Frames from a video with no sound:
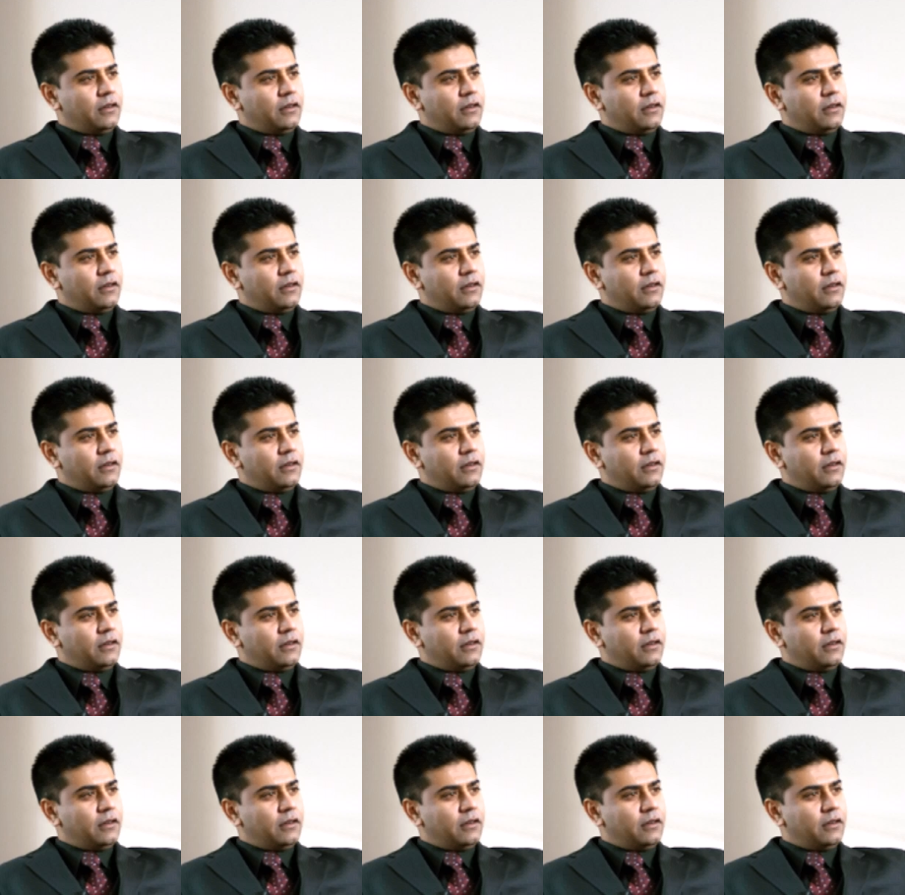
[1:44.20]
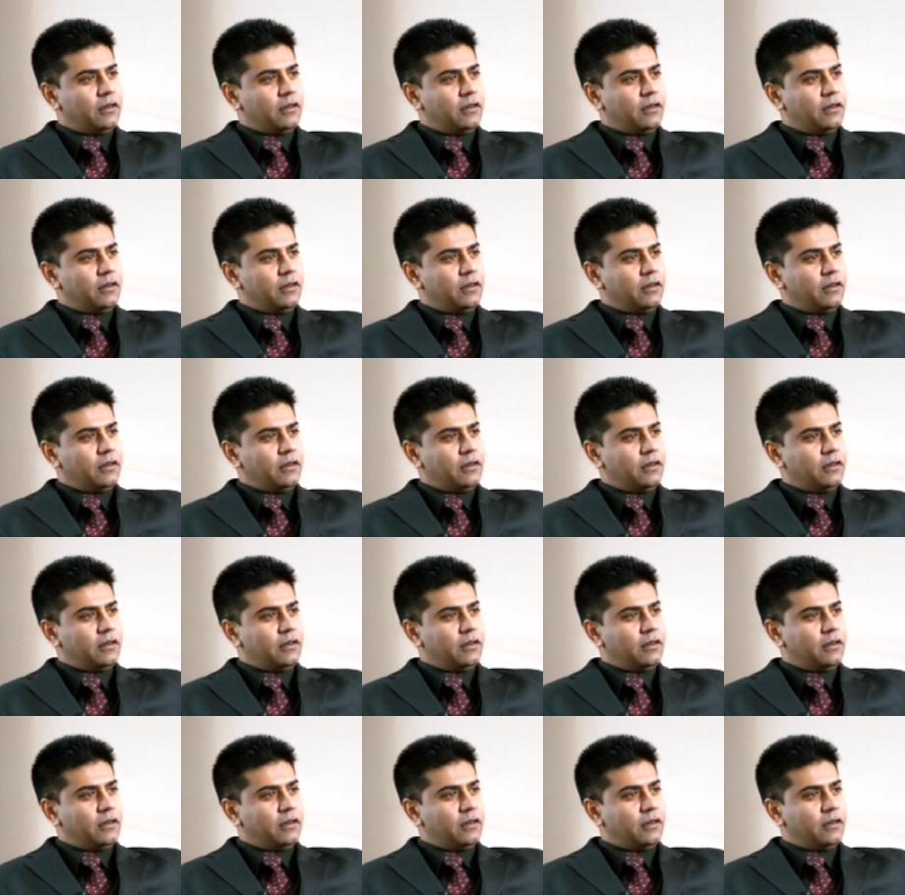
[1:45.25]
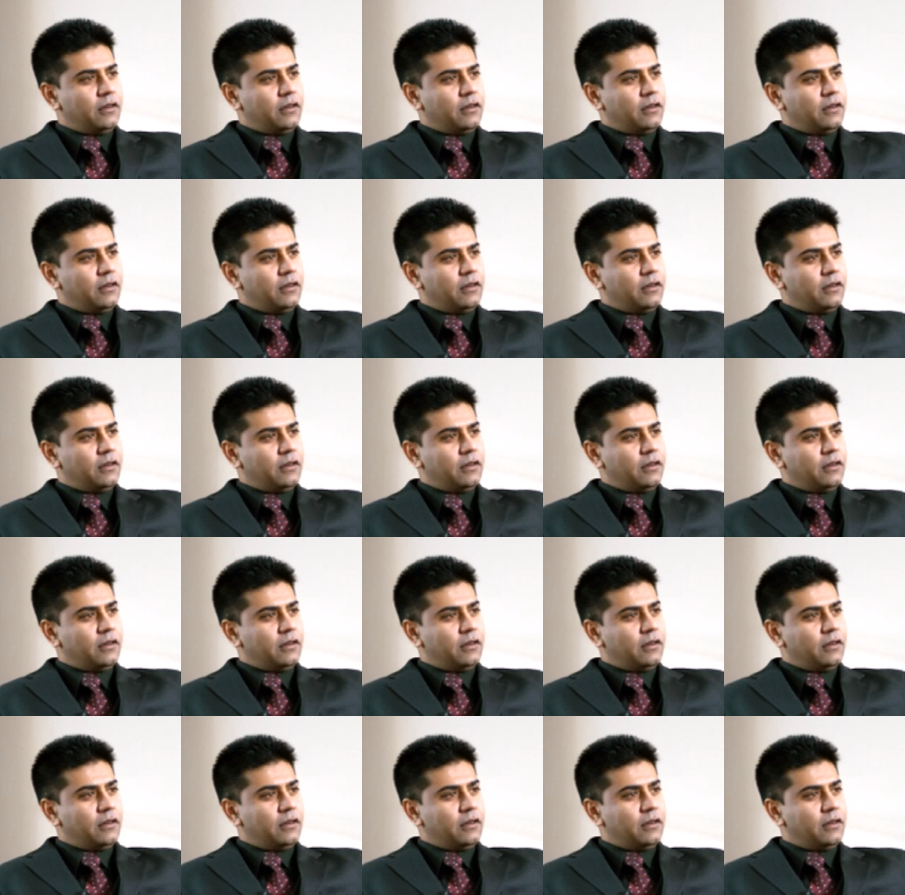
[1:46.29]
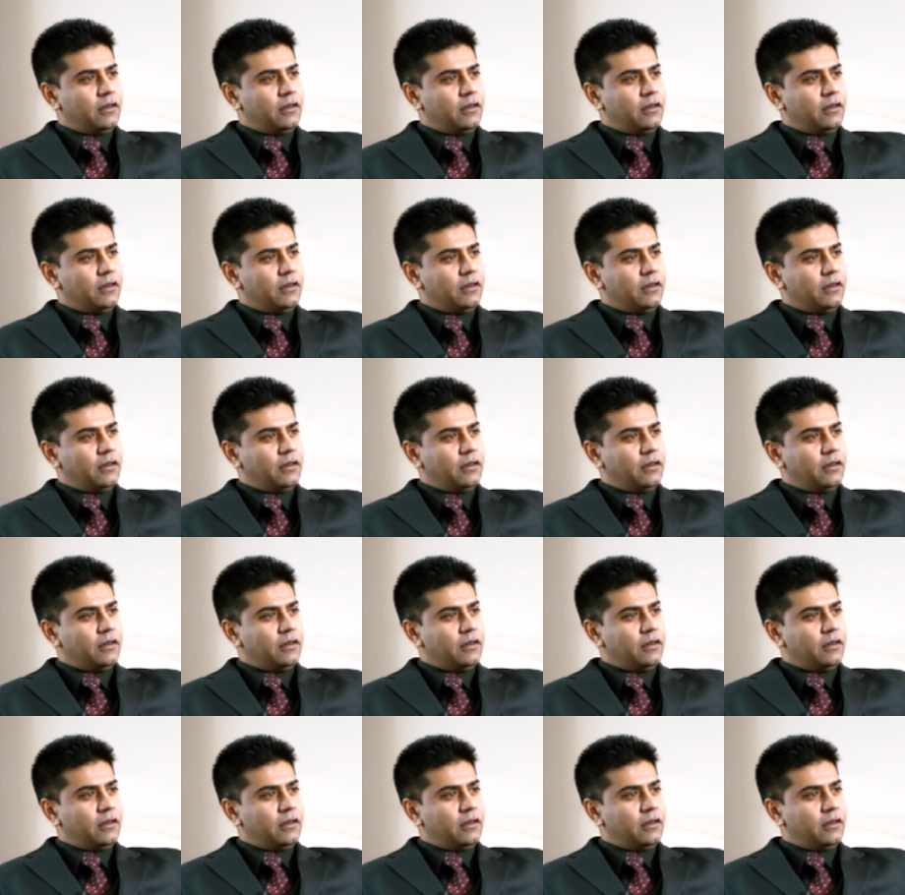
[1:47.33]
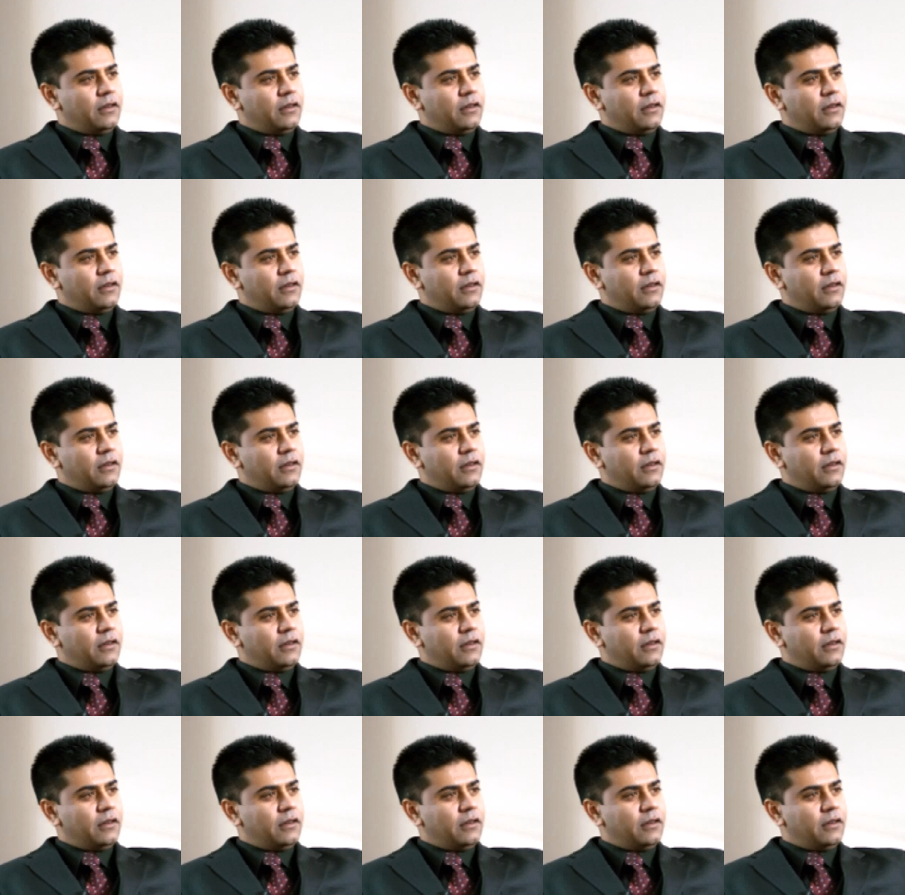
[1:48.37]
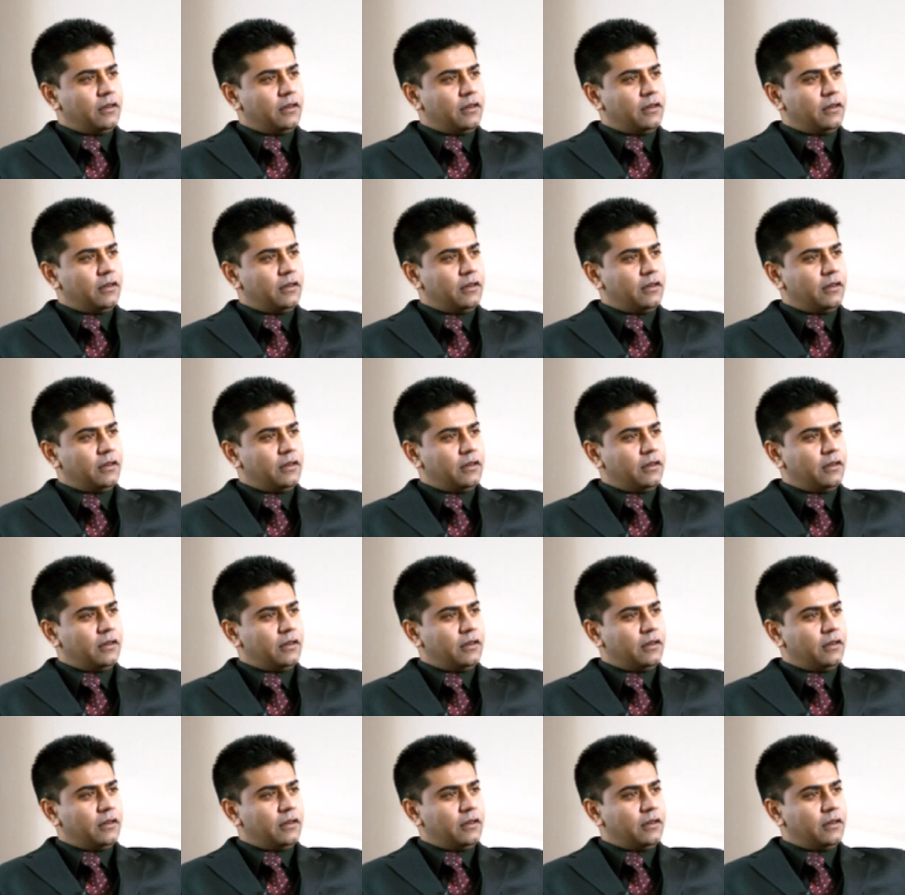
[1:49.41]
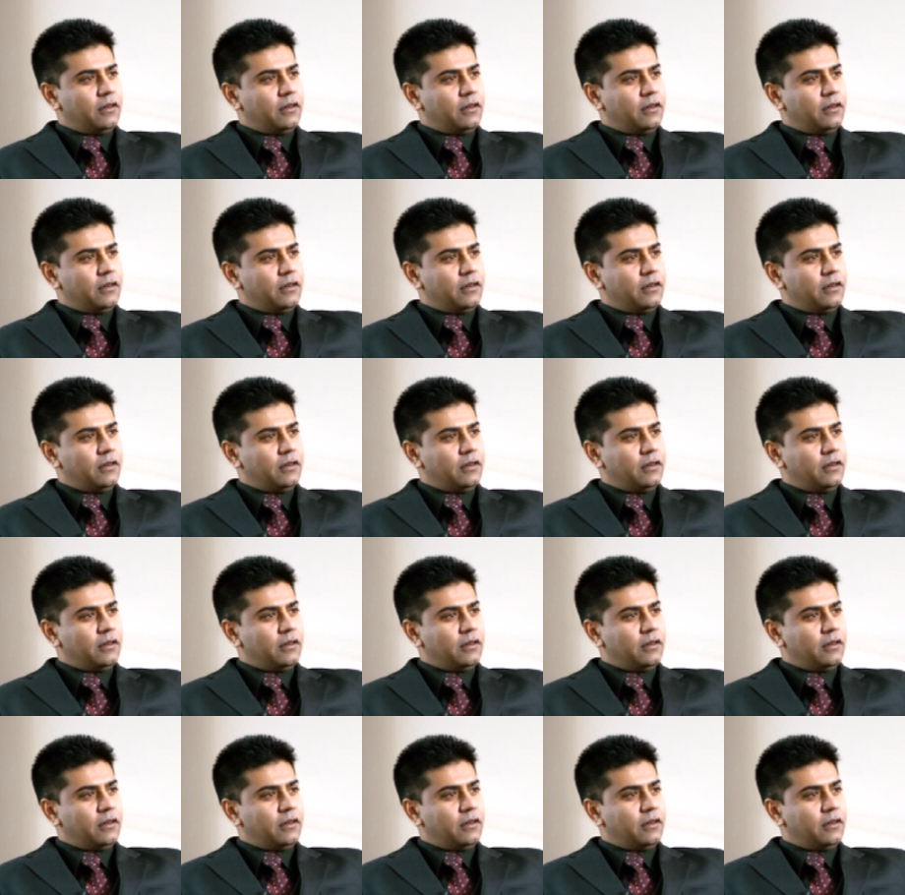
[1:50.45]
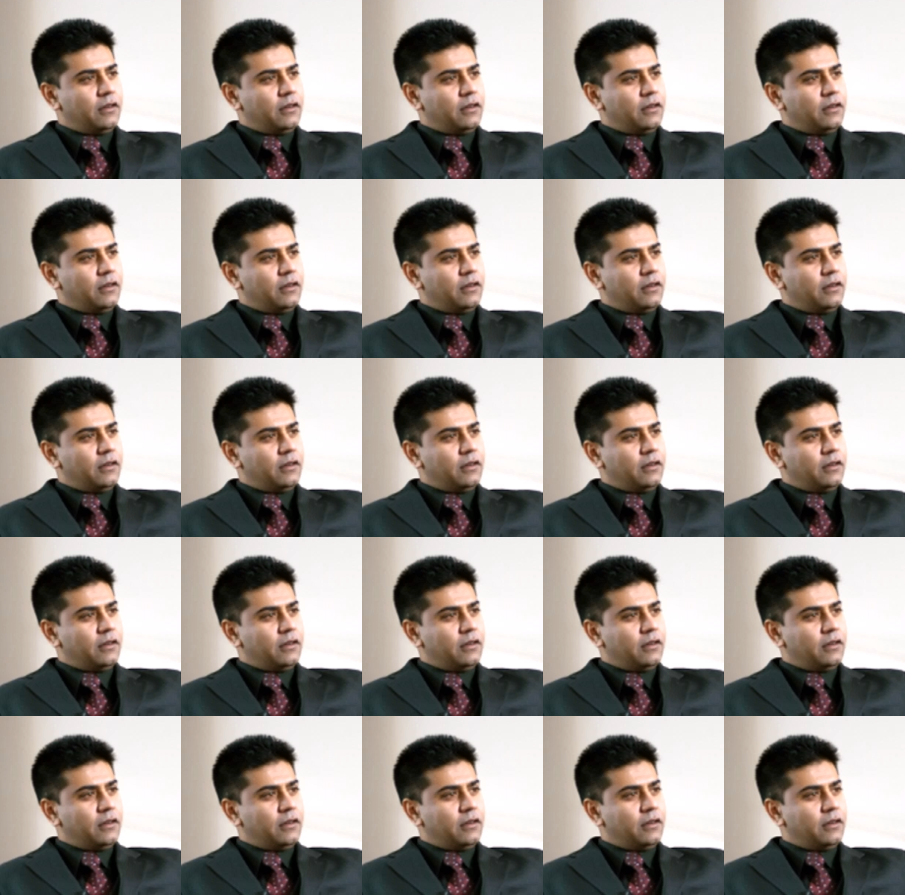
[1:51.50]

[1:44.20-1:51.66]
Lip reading: This is a still picture; no speech is visible.